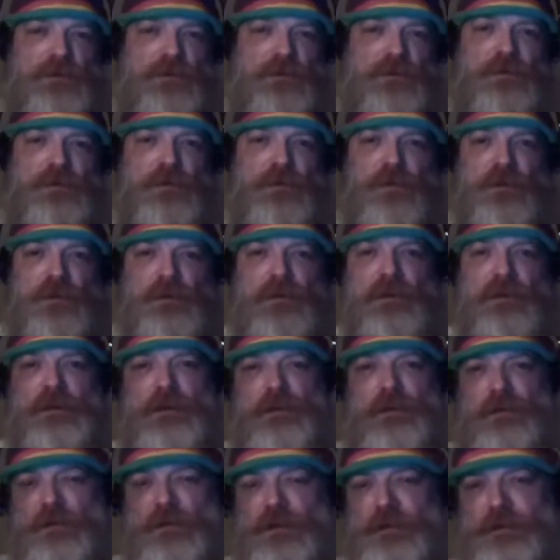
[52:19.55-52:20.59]
If you're in a
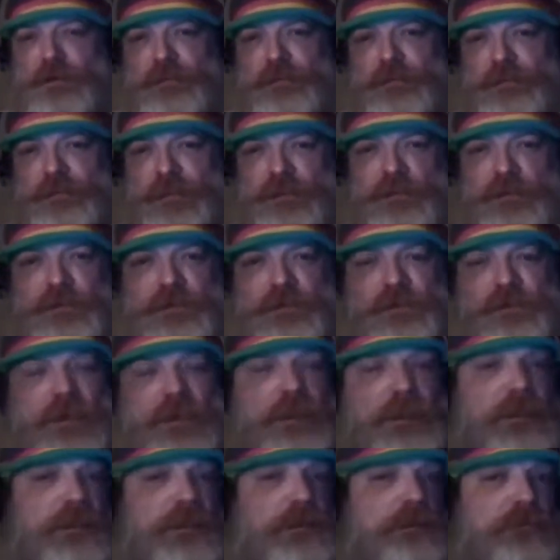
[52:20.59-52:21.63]
group, that's
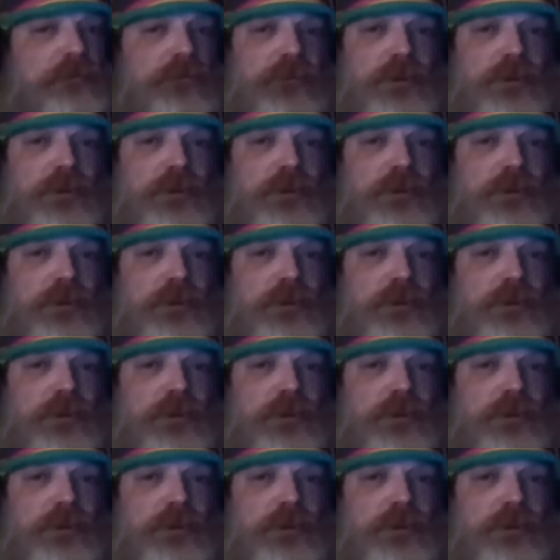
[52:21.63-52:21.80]
fine.